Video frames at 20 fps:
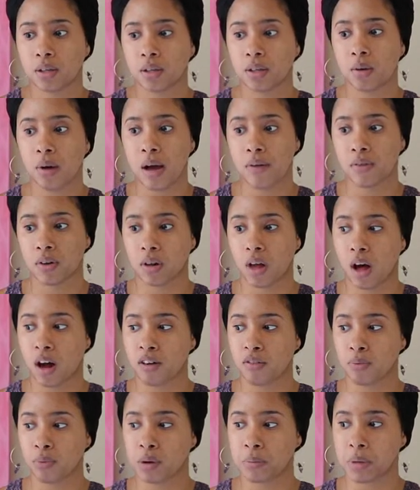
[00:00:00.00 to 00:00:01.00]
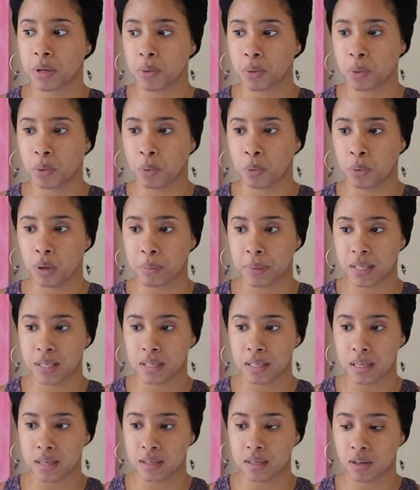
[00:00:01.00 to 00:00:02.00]
you have a lot of women who women
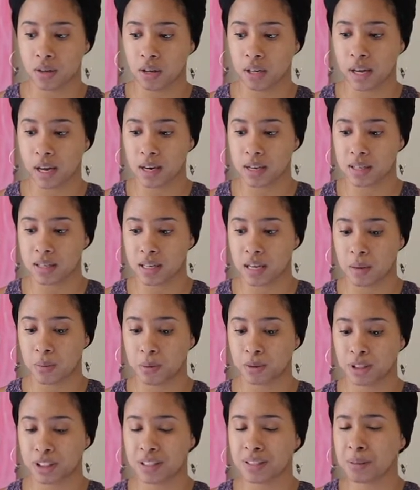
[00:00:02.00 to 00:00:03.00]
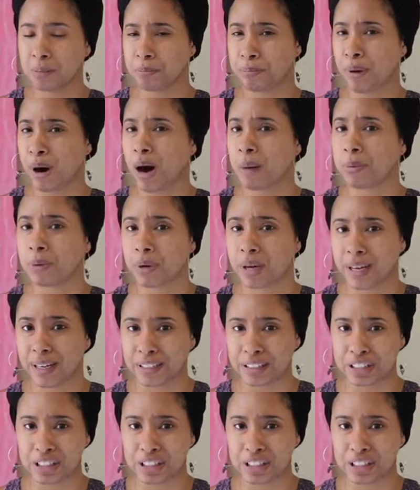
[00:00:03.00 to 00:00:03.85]
tend to look at and say, well, she's a bobblehead.